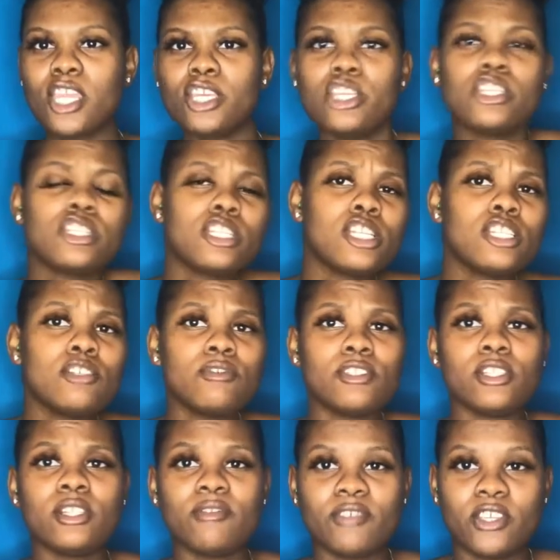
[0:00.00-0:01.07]
you're still
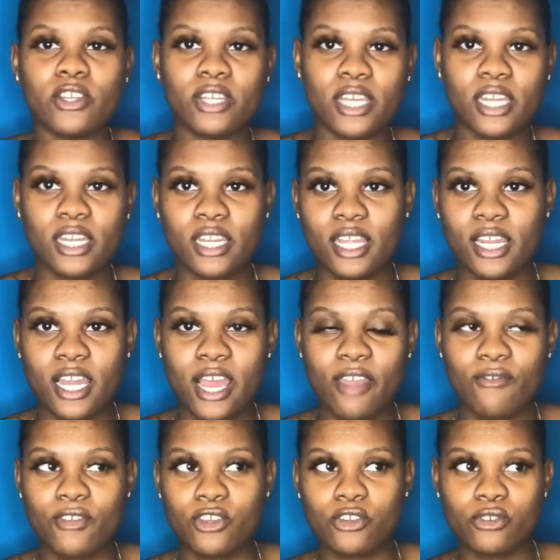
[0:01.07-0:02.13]
living your day-to-day
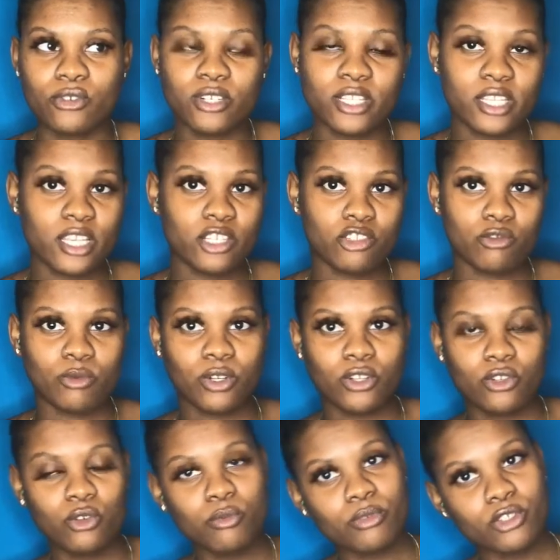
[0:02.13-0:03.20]
life, and you're doing the things you
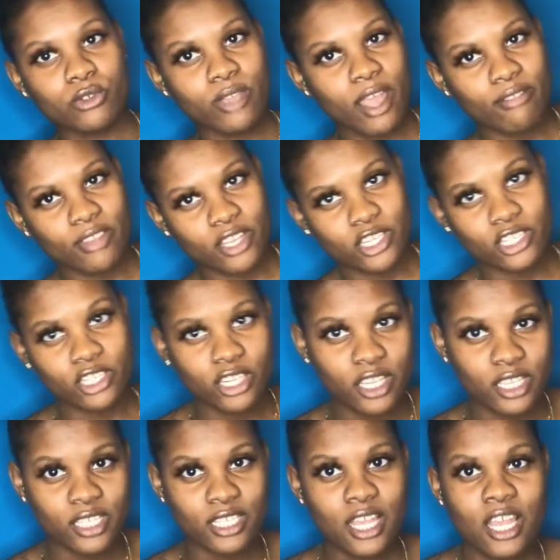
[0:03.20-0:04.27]
want to do, but you have to
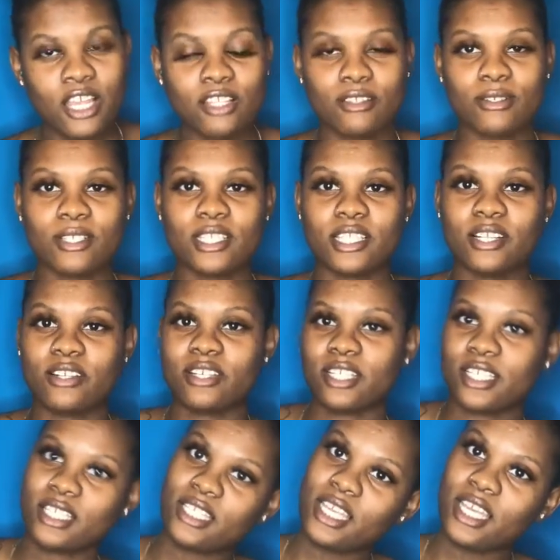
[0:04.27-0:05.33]
adjust to a certain
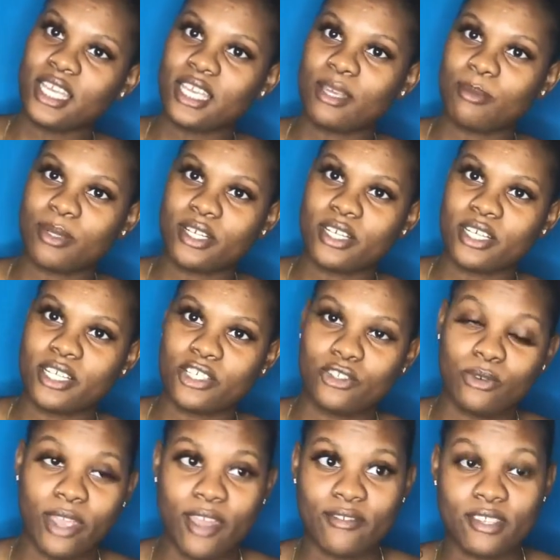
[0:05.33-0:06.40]
extent because
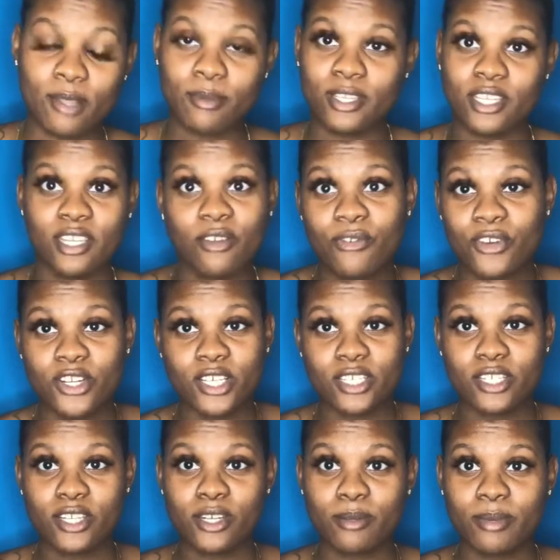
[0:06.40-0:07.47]
you have something different done
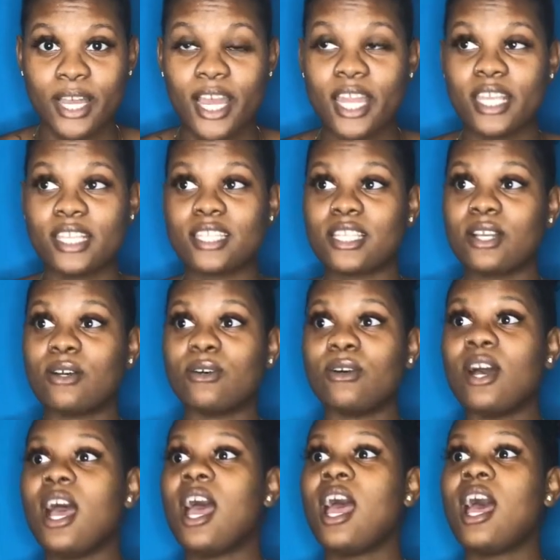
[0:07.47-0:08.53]
to your body.
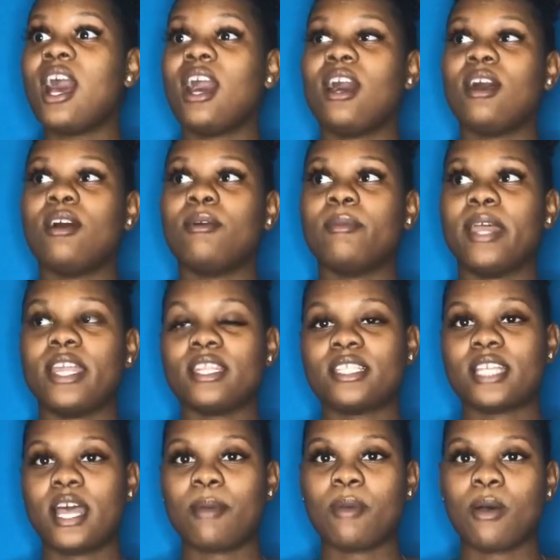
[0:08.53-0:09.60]
So at the
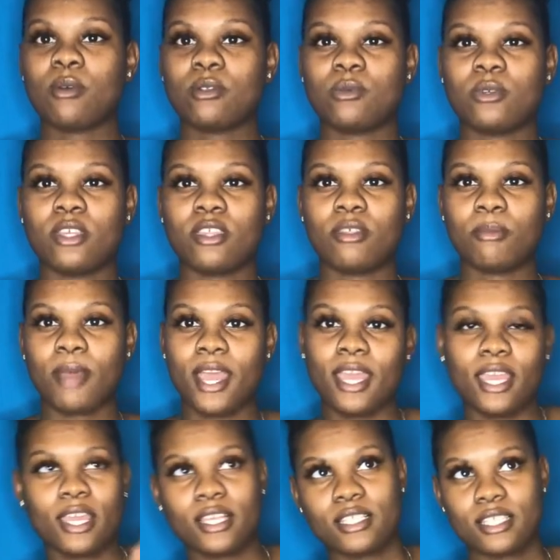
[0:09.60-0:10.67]
time, I was with my
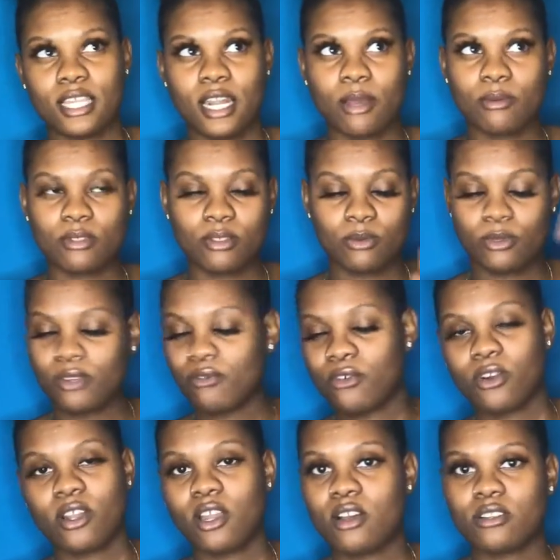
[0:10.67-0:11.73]
ex that I was with
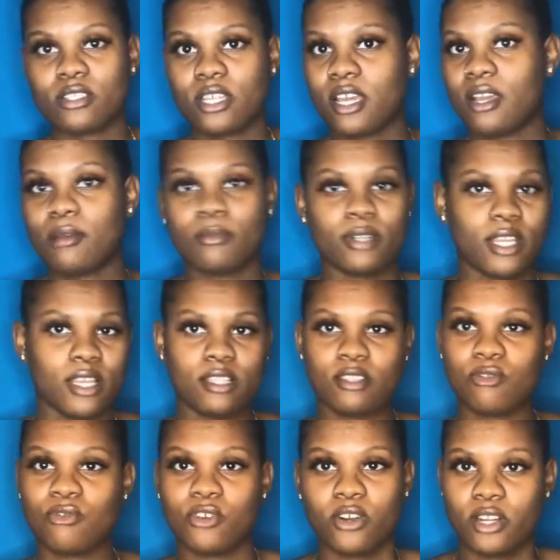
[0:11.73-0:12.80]
for a long time, but that's
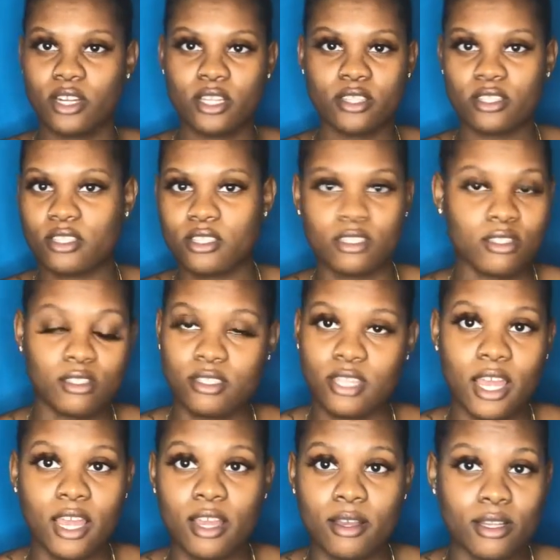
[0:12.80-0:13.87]
for another
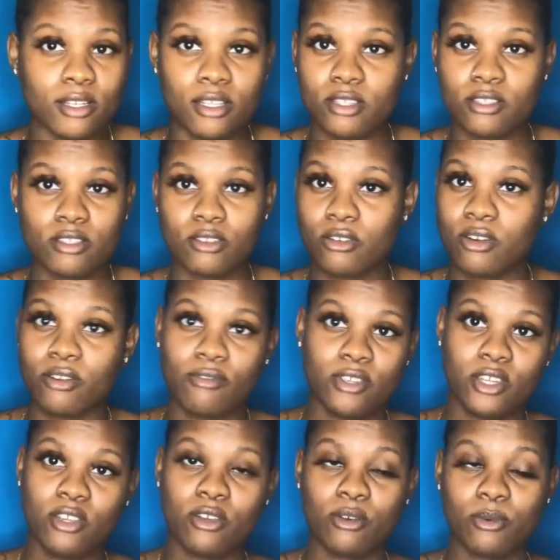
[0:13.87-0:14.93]
time, another story
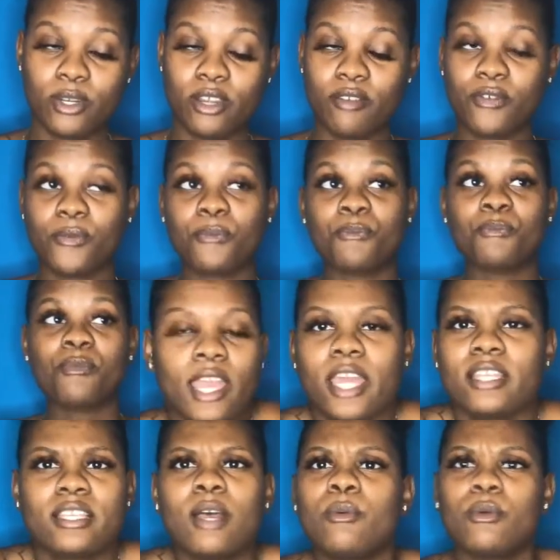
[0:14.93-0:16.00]
video or whatever.
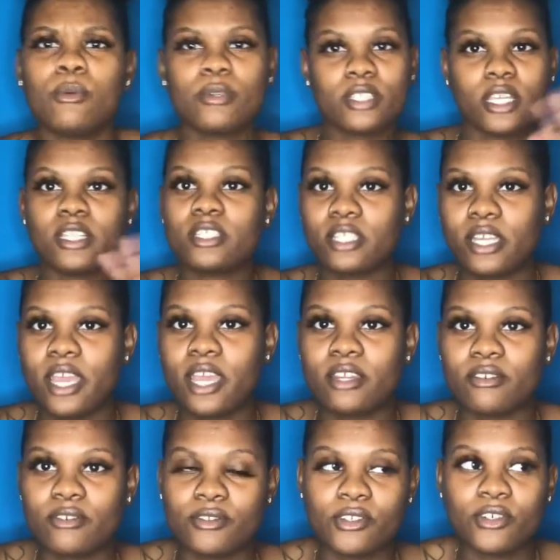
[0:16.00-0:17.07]
At the time, we were sexually
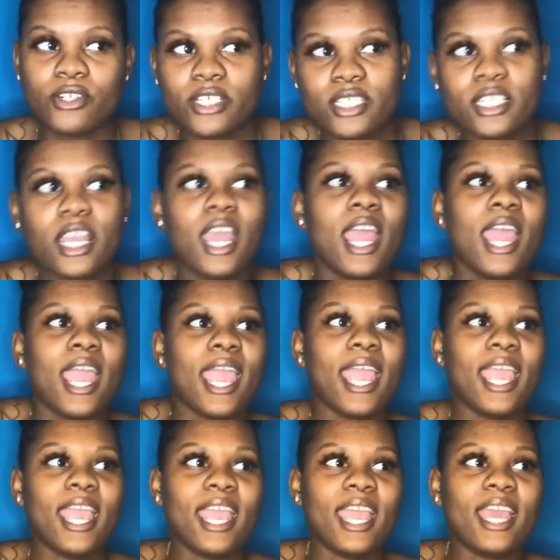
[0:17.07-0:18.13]
active, of course,
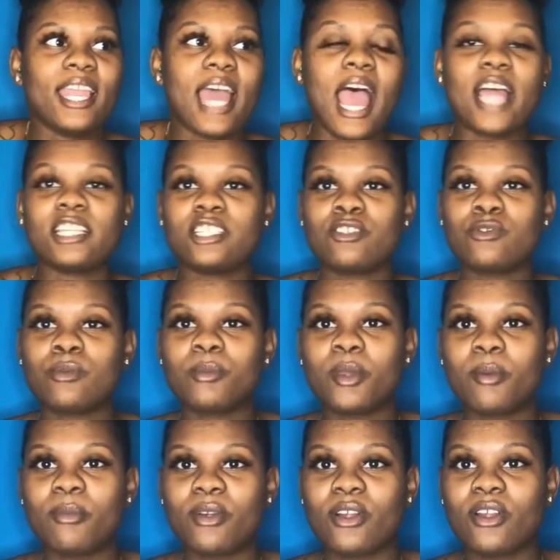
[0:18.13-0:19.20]
and I just
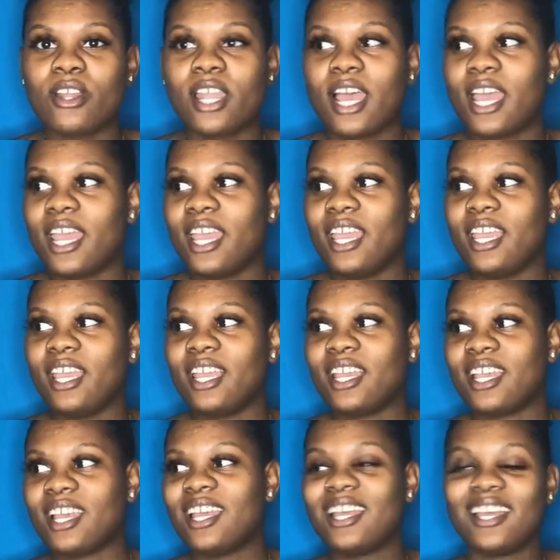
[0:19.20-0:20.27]
remember
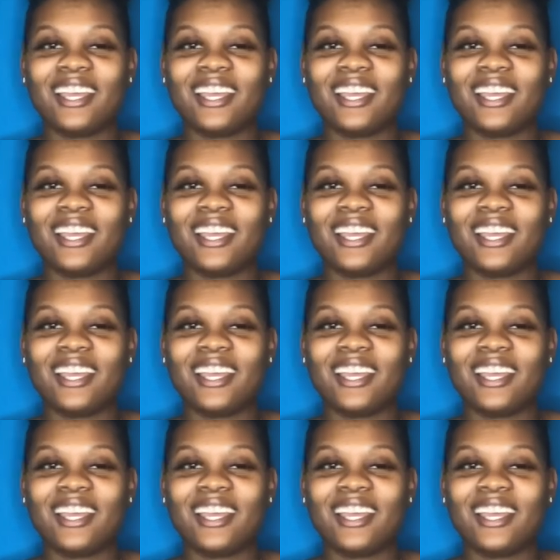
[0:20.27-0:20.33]
like